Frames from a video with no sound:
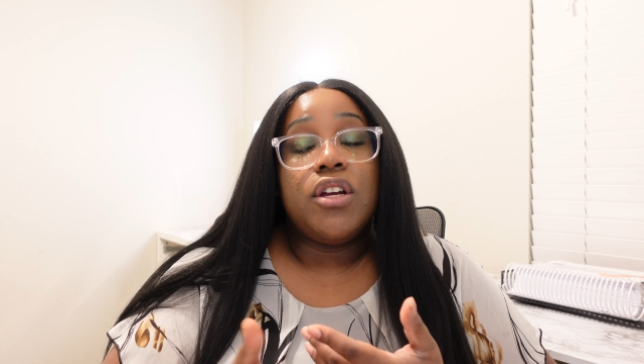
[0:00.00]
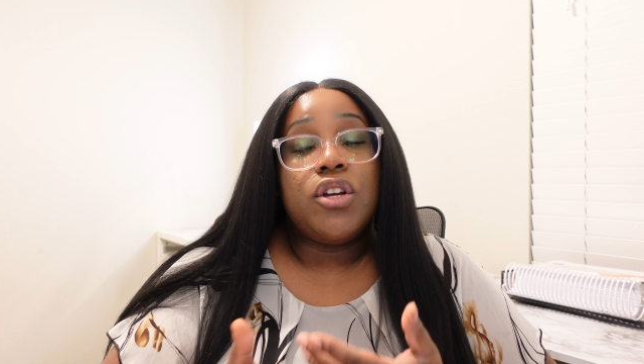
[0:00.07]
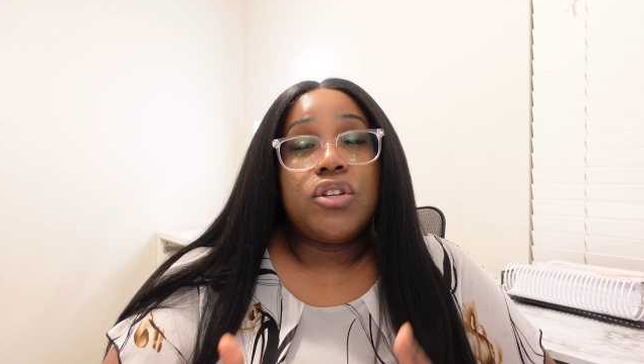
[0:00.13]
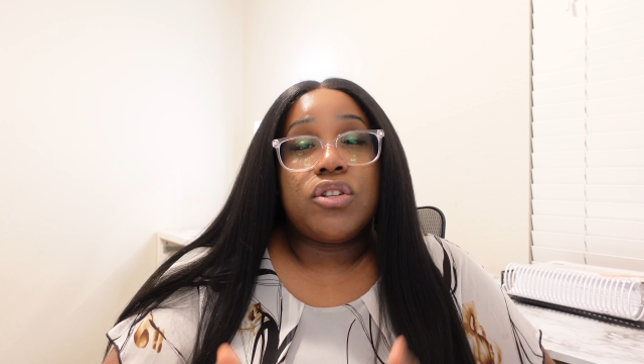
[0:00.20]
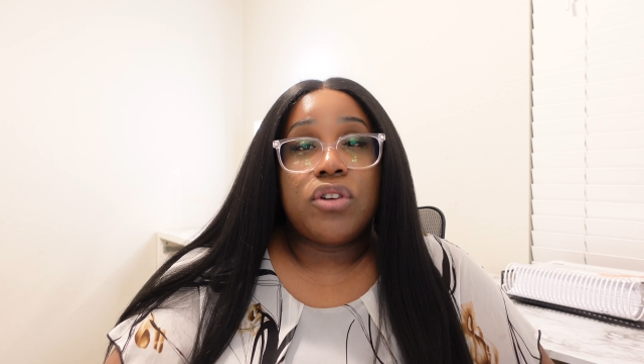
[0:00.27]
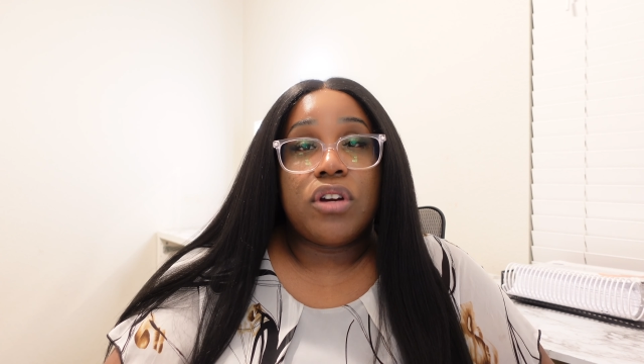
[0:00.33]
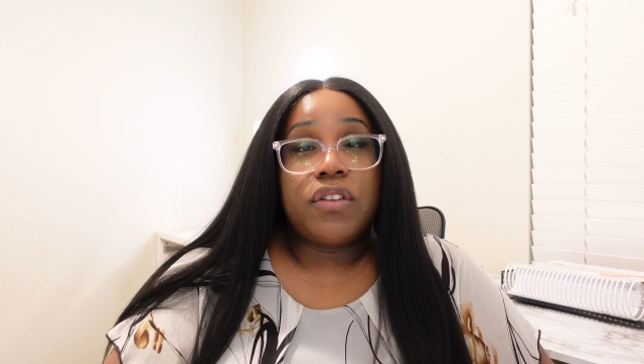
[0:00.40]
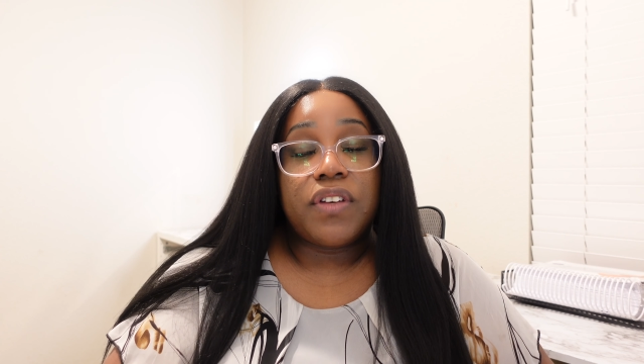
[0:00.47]

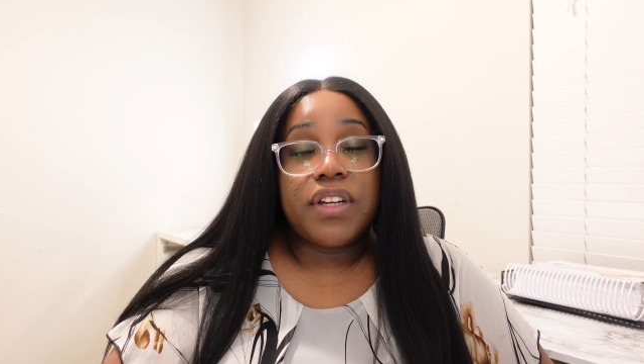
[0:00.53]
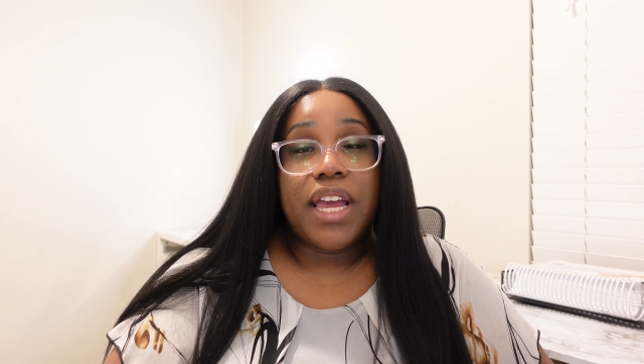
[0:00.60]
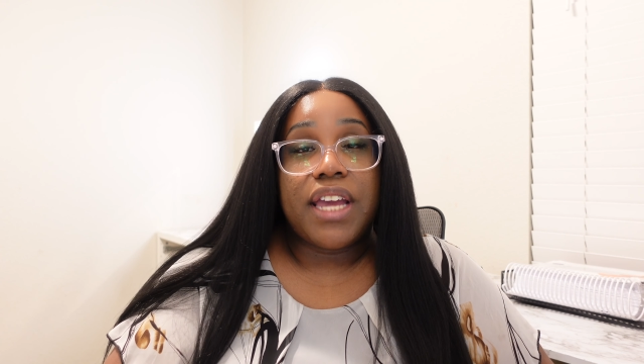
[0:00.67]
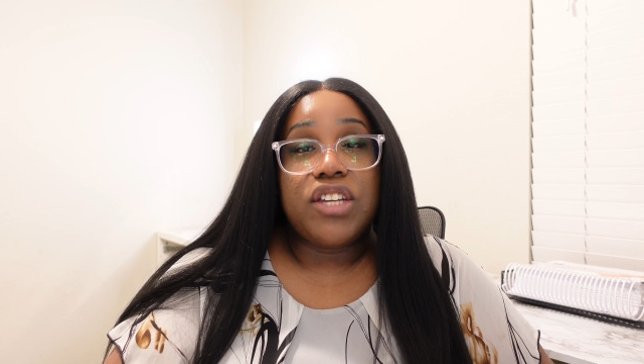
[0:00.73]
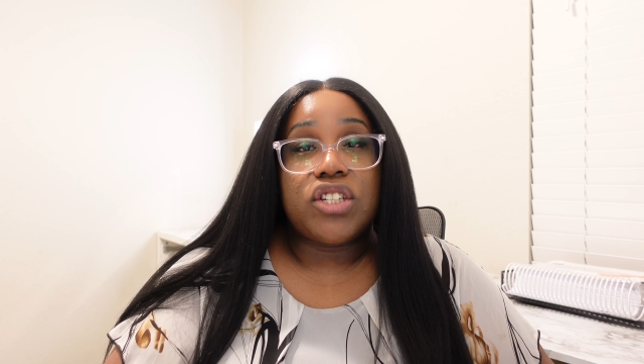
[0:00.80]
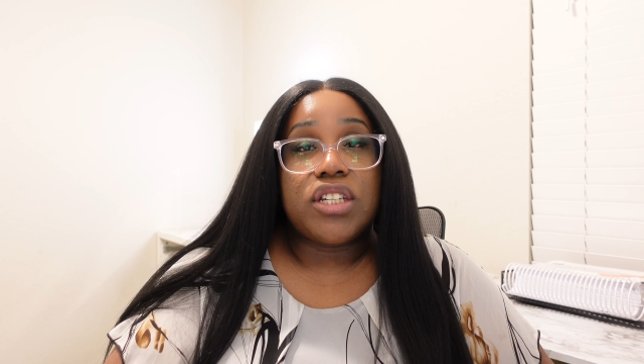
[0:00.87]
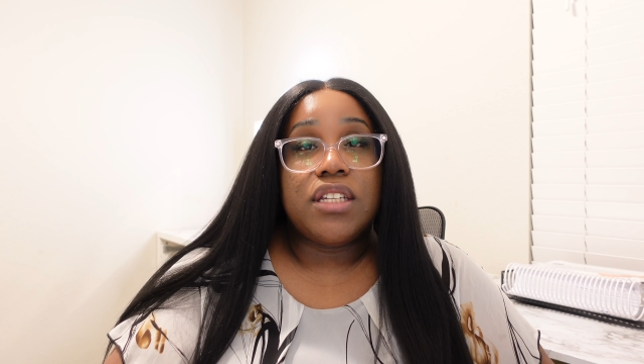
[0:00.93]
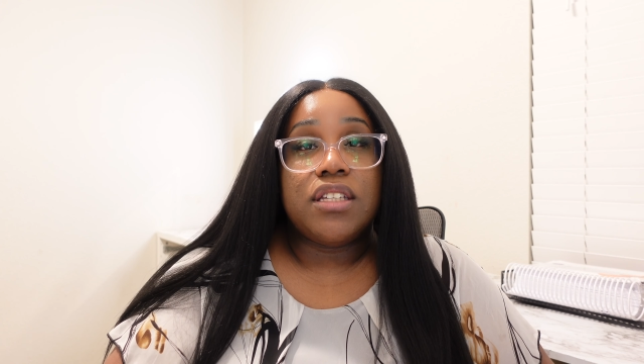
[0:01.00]

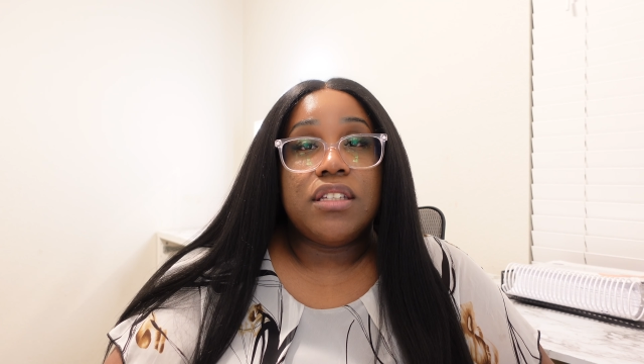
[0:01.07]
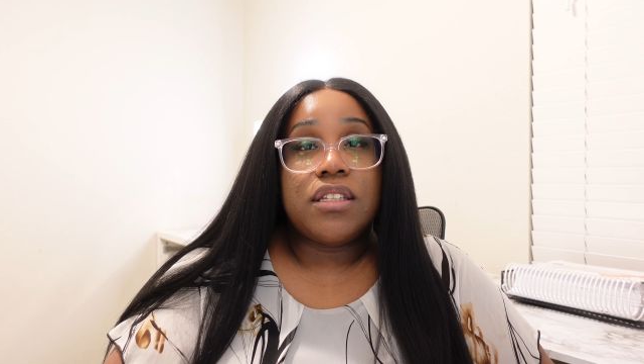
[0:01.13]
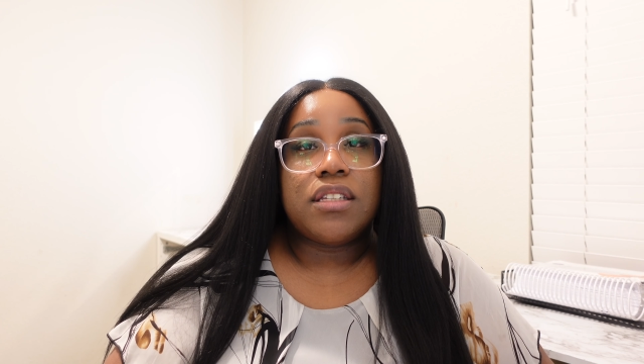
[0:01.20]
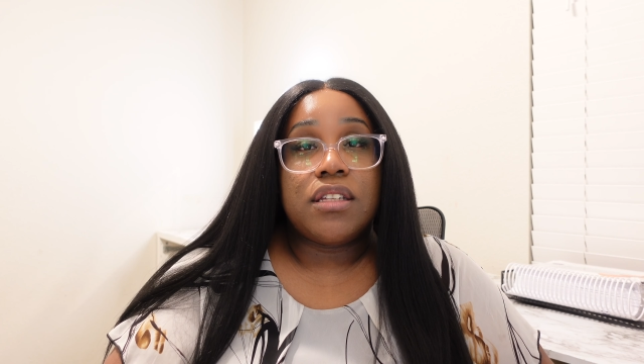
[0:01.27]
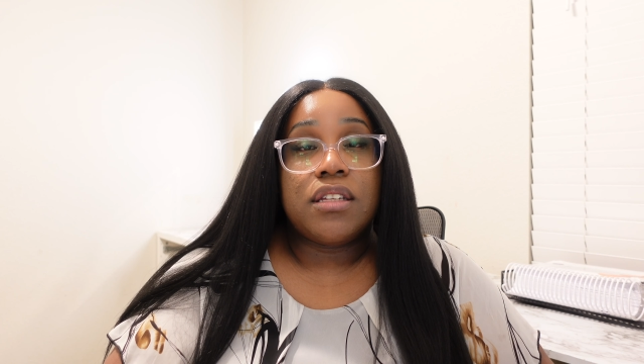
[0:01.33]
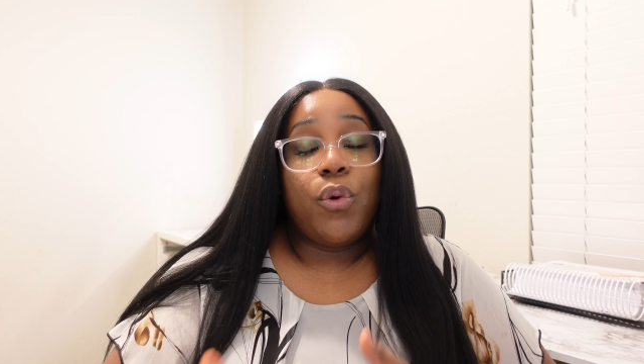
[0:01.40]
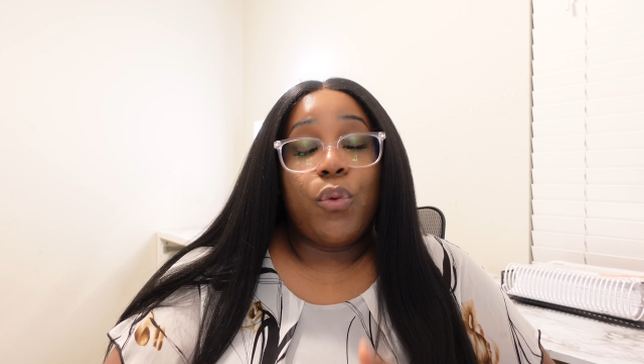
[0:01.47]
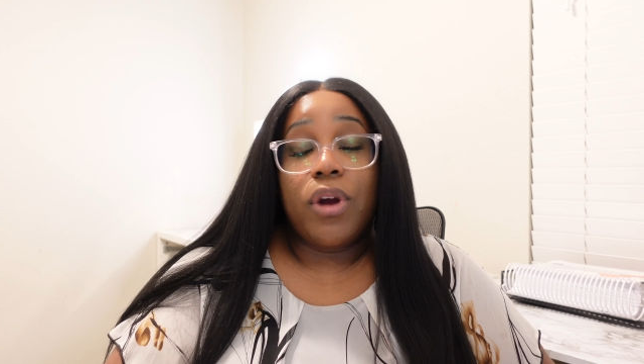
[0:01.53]
certifications
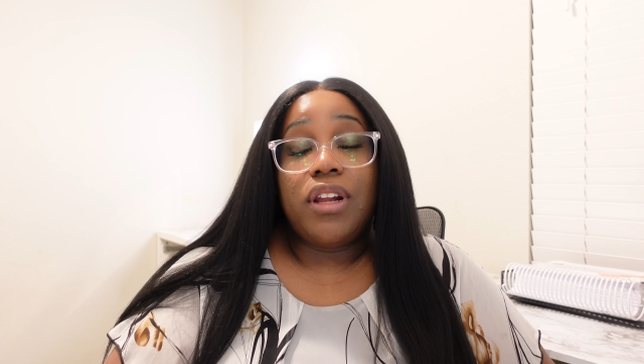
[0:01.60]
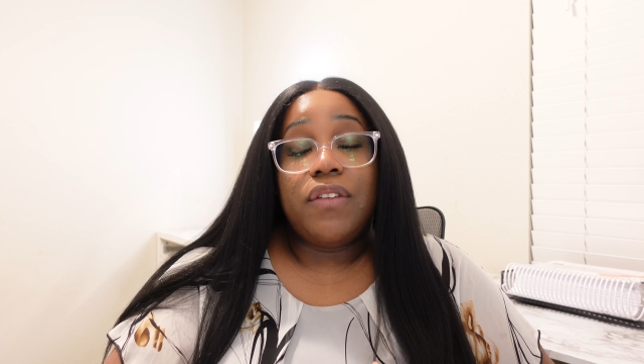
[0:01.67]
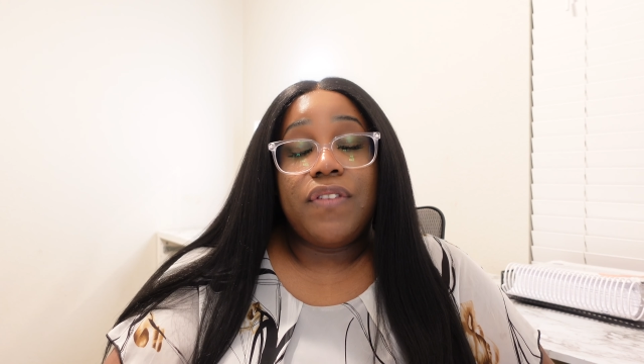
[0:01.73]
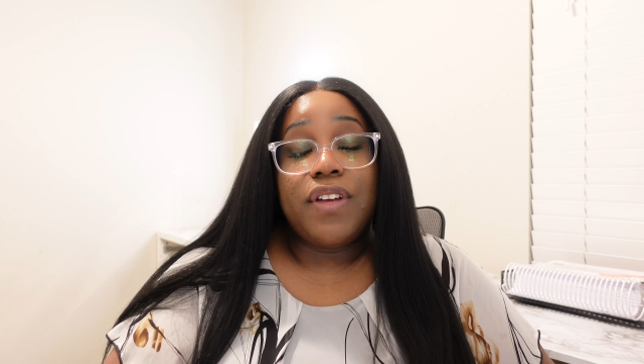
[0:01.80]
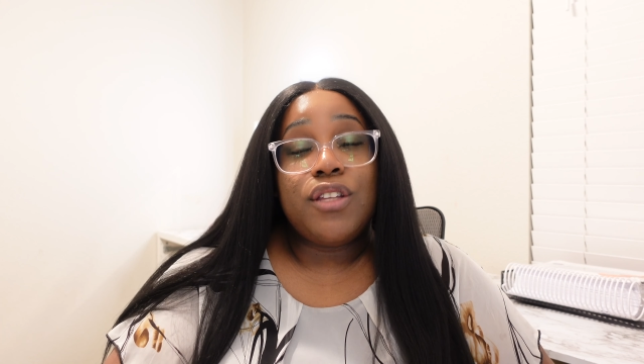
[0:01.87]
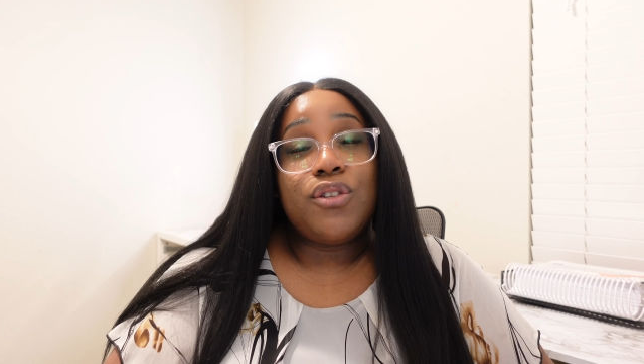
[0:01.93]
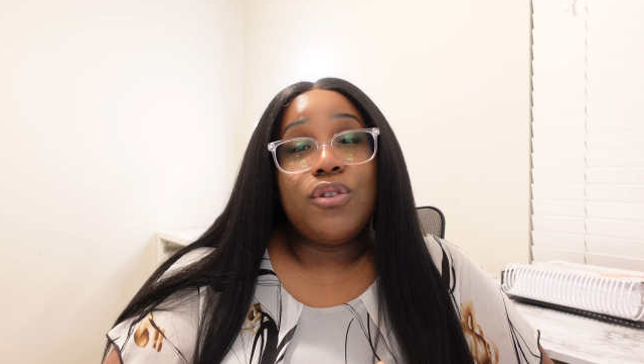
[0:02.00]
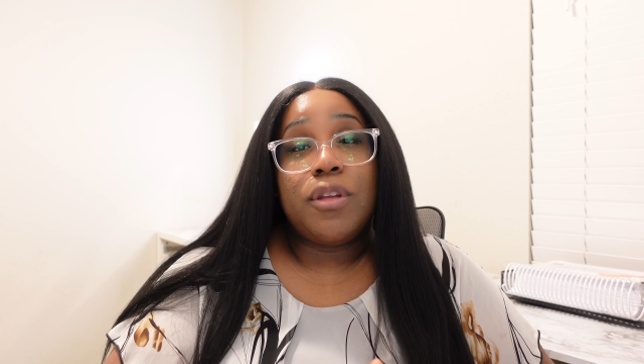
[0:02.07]

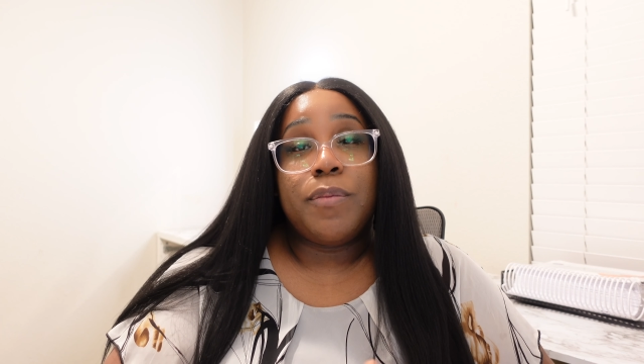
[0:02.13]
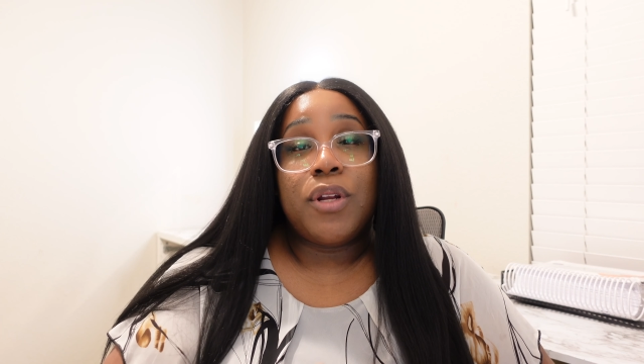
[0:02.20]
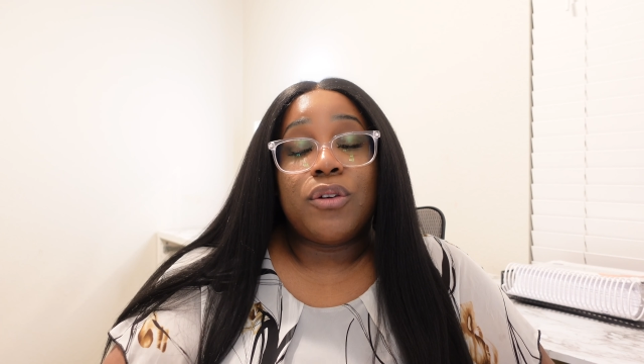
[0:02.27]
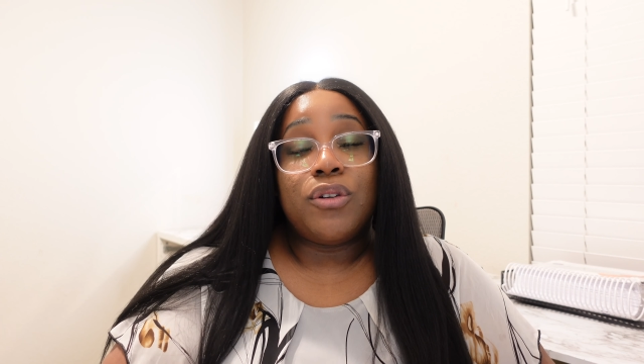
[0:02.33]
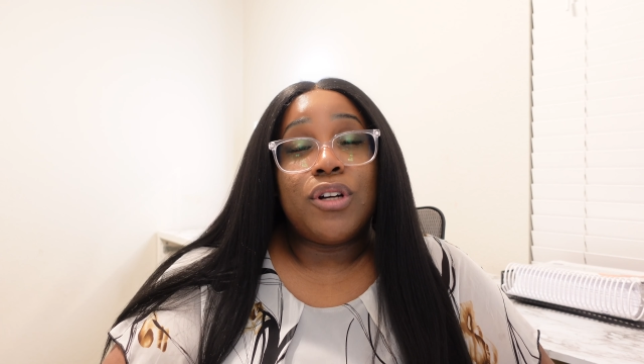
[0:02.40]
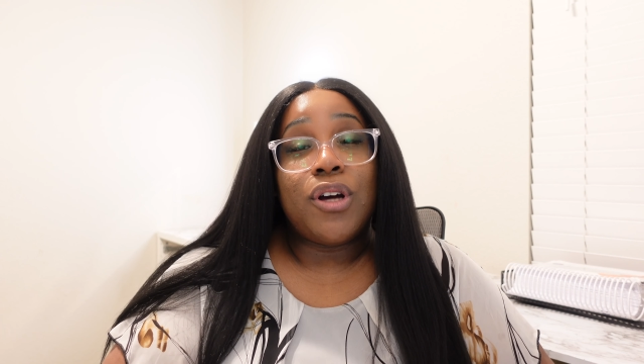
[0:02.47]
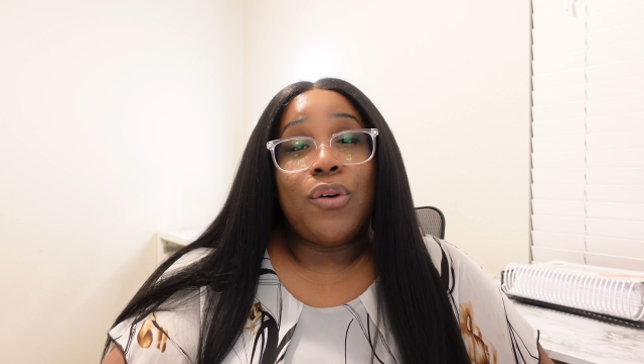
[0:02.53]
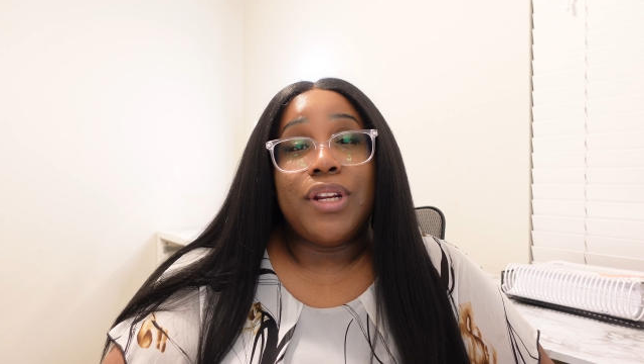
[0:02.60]
relevant to the medical
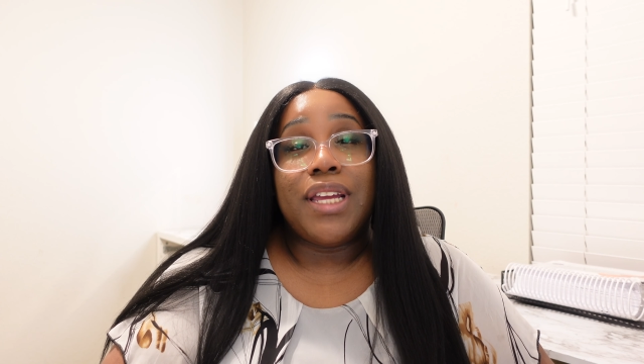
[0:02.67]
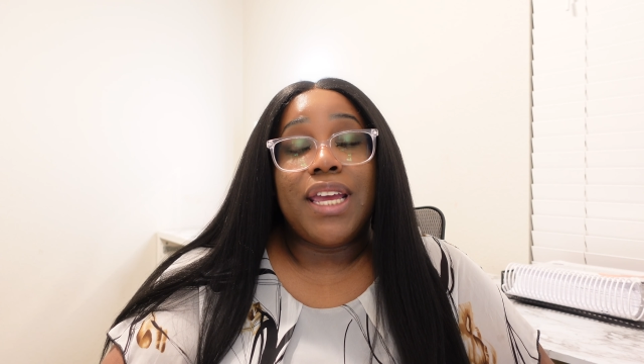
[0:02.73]
coding